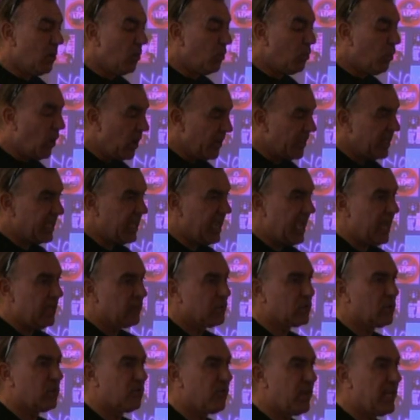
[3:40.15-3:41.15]
What the
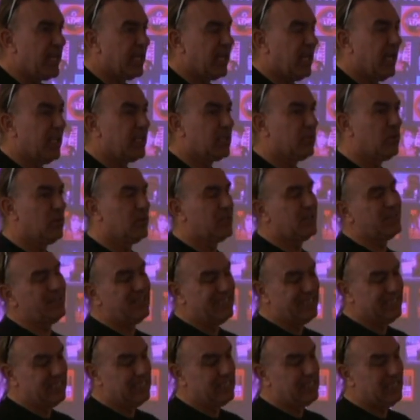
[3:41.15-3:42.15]
council realised, because
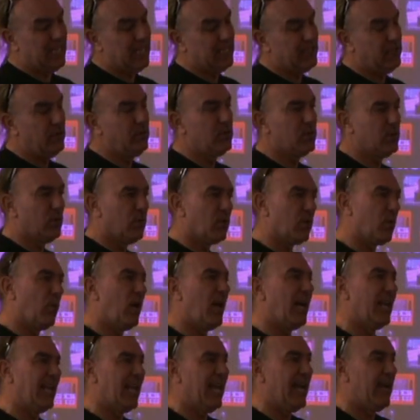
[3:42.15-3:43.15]
I do talk
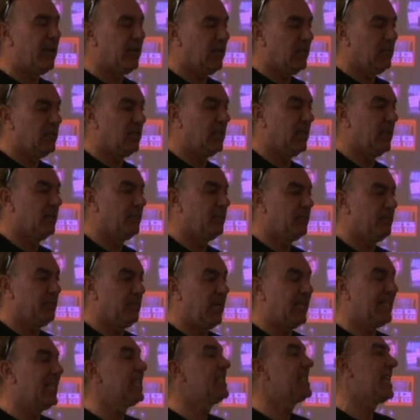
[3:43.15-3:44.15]
quite loud, and
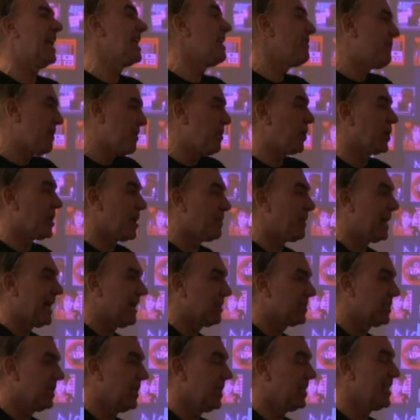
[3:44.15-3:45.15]
I did tell everybody
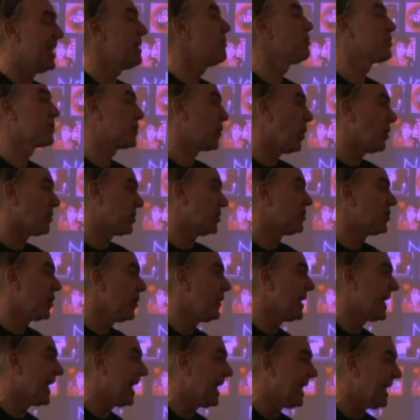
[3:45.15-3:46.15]
about it, and they all started
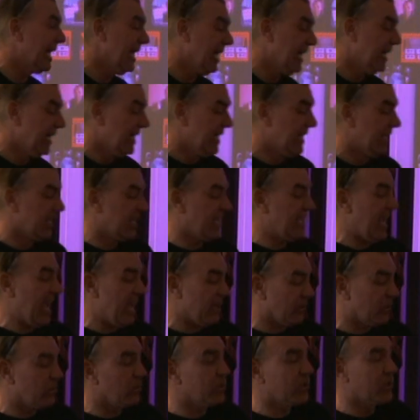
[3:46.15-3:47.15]
doing it. The
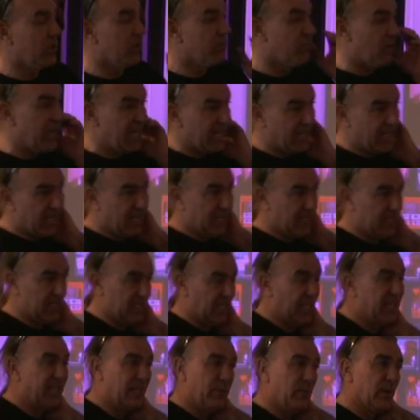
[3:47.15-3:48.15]
council soon
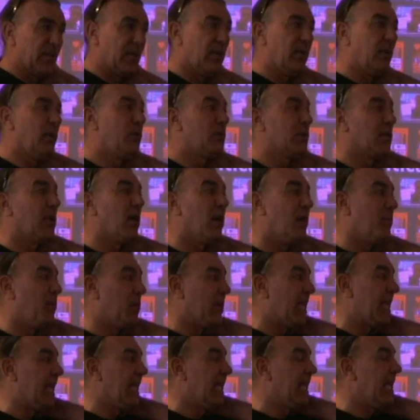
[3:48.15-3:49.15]
realised they were going to lose a lot of
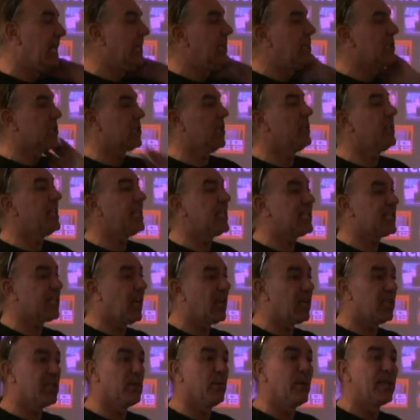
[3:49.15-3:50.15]
money, so they
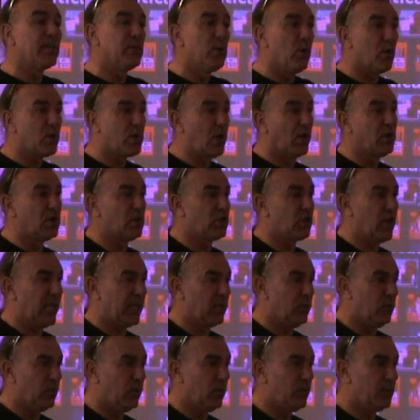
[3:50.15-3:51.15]
decided to ignore
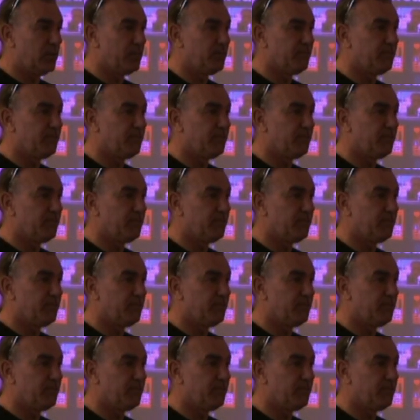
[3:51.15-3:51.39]
contract law.